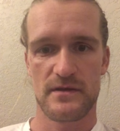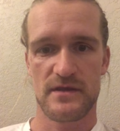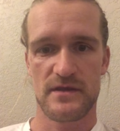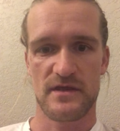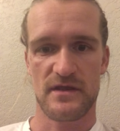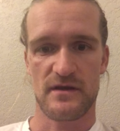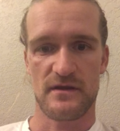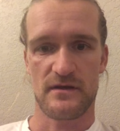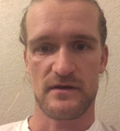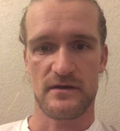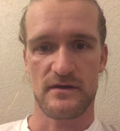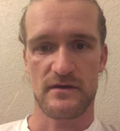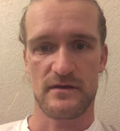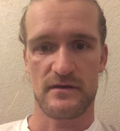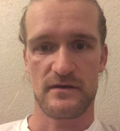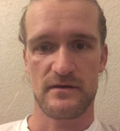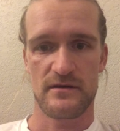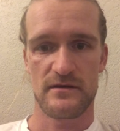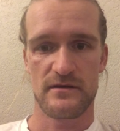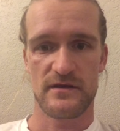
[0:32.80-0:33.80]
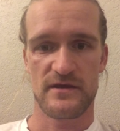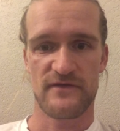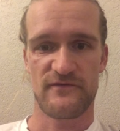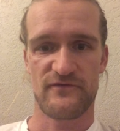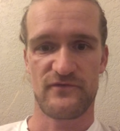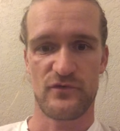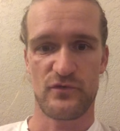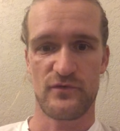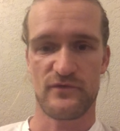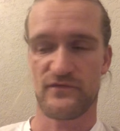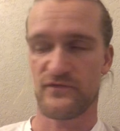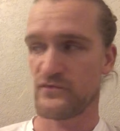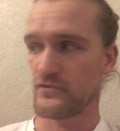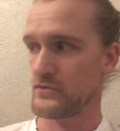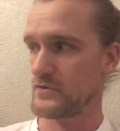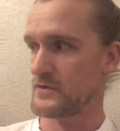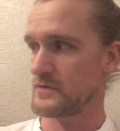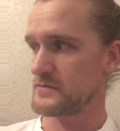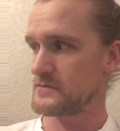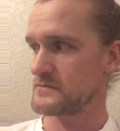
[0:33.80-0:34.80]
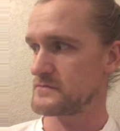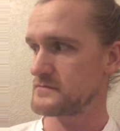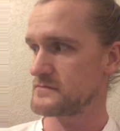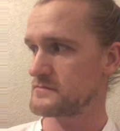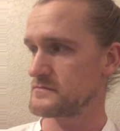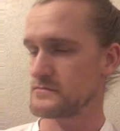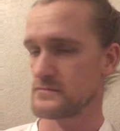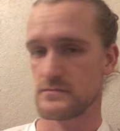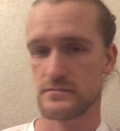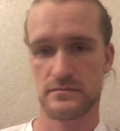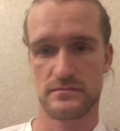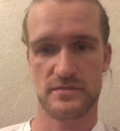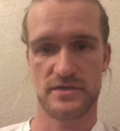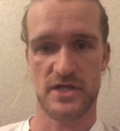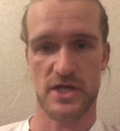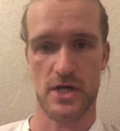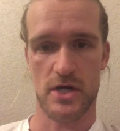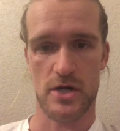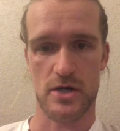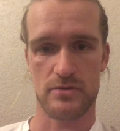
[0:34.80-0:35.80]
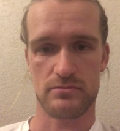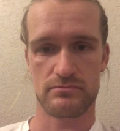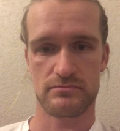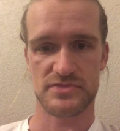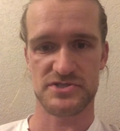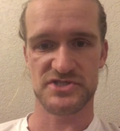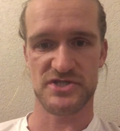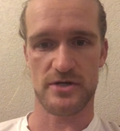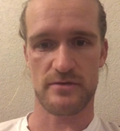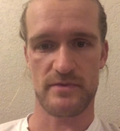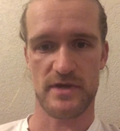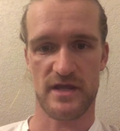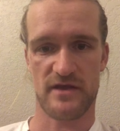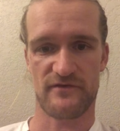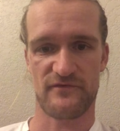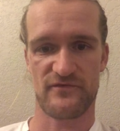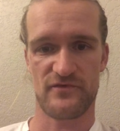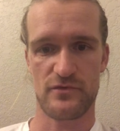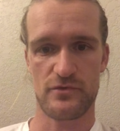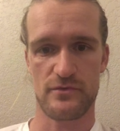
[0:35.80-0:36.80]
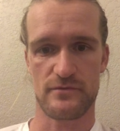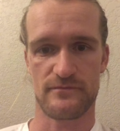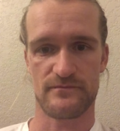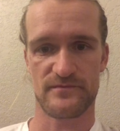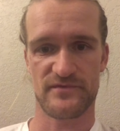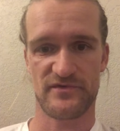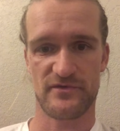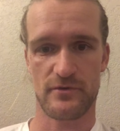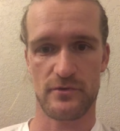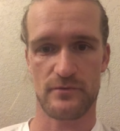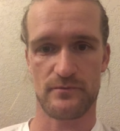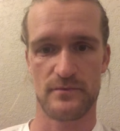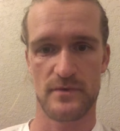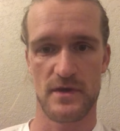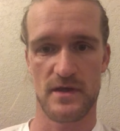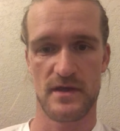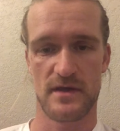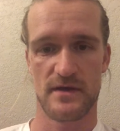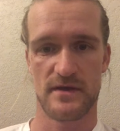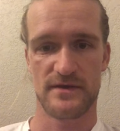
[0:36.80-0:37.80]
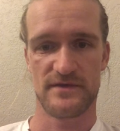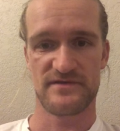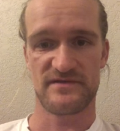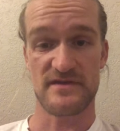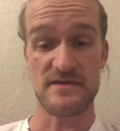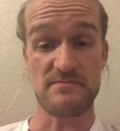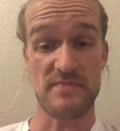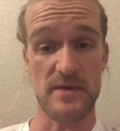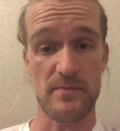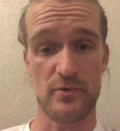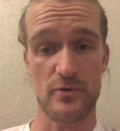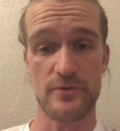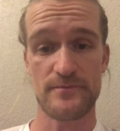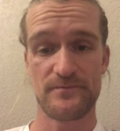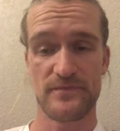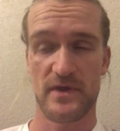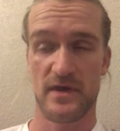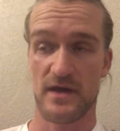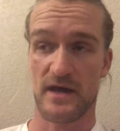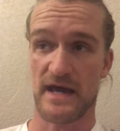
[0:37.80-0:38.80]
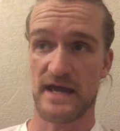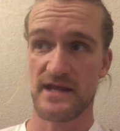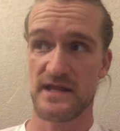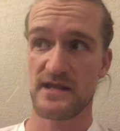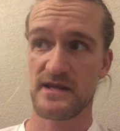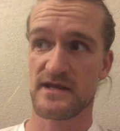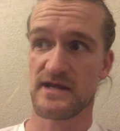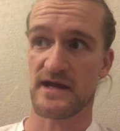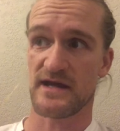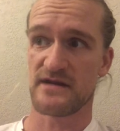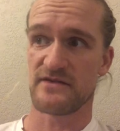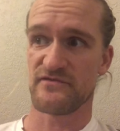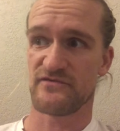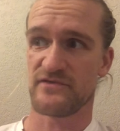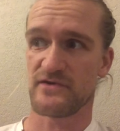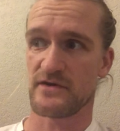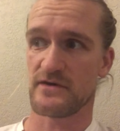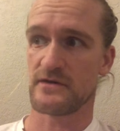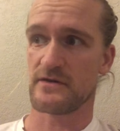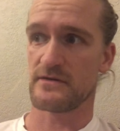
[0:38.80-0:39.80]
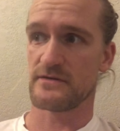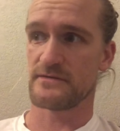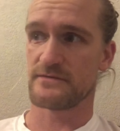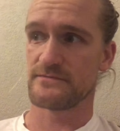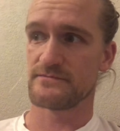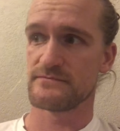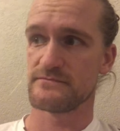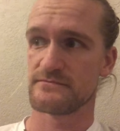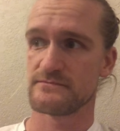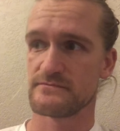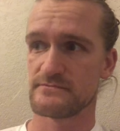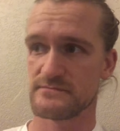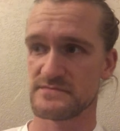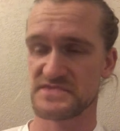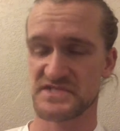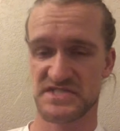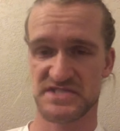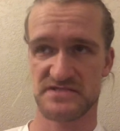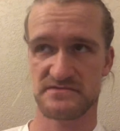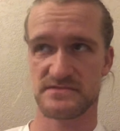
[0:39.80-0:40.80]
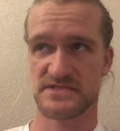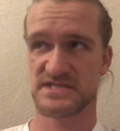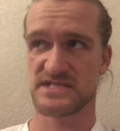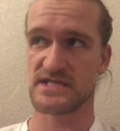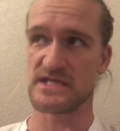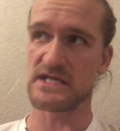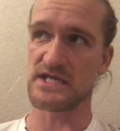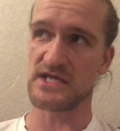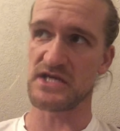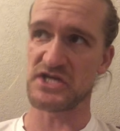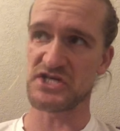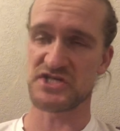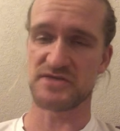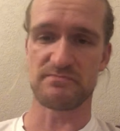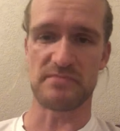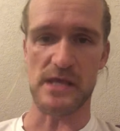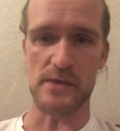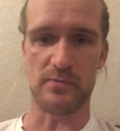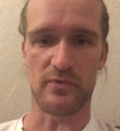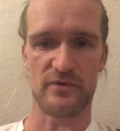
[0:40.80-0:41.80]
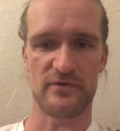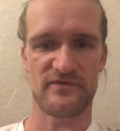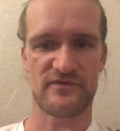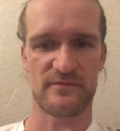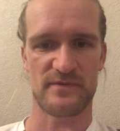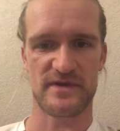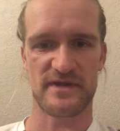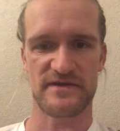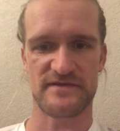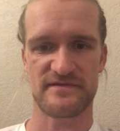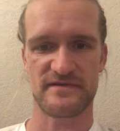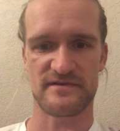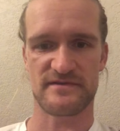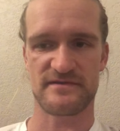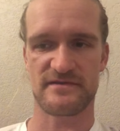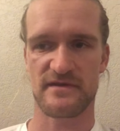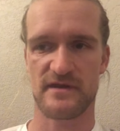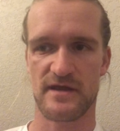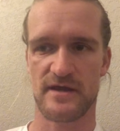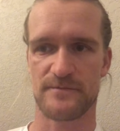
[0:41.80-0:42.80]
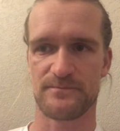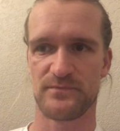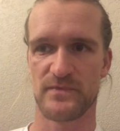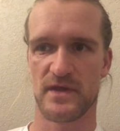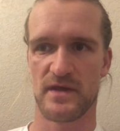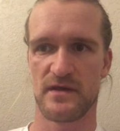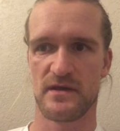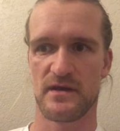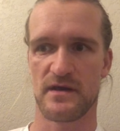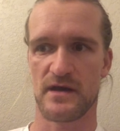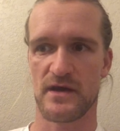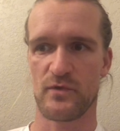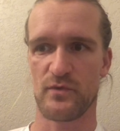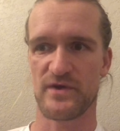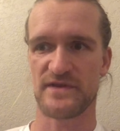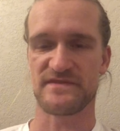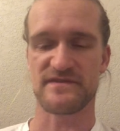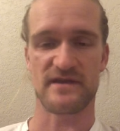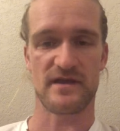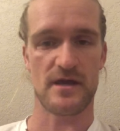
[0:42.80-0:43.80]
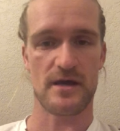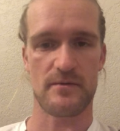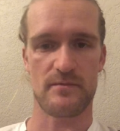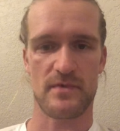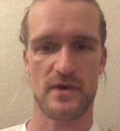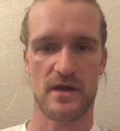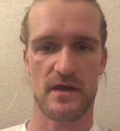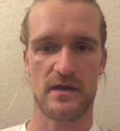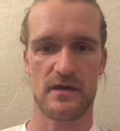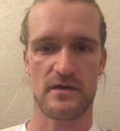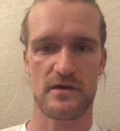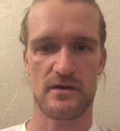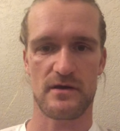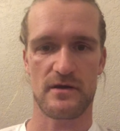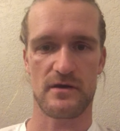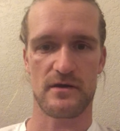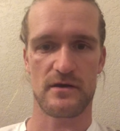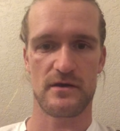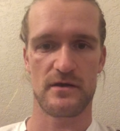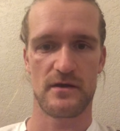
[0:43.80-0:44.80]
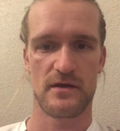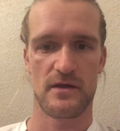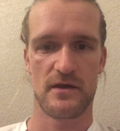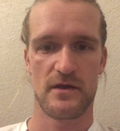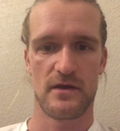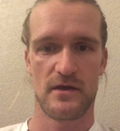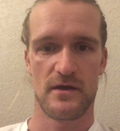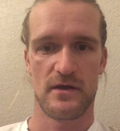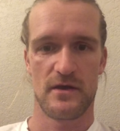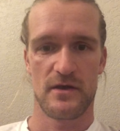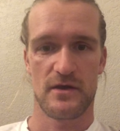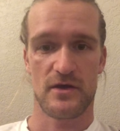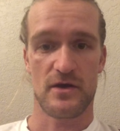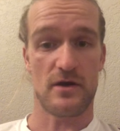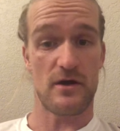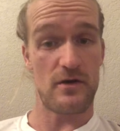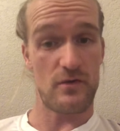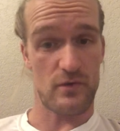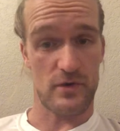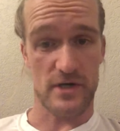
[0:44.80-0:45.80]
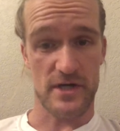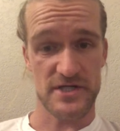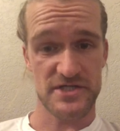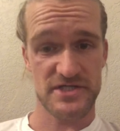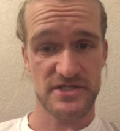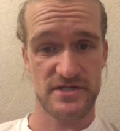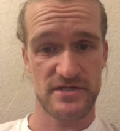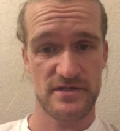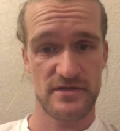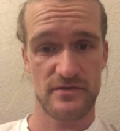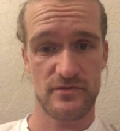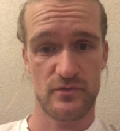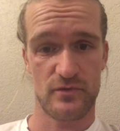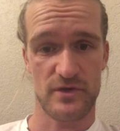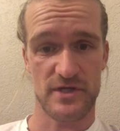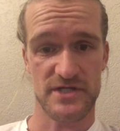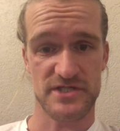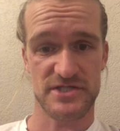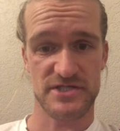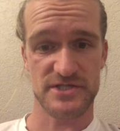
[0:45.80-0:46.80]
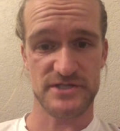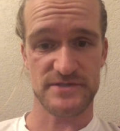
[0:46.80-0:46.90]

get uh get food for dinner and start making food. So see people. I did kind of uh, see-ish people from a distance today. I went and got my uh, car washed, which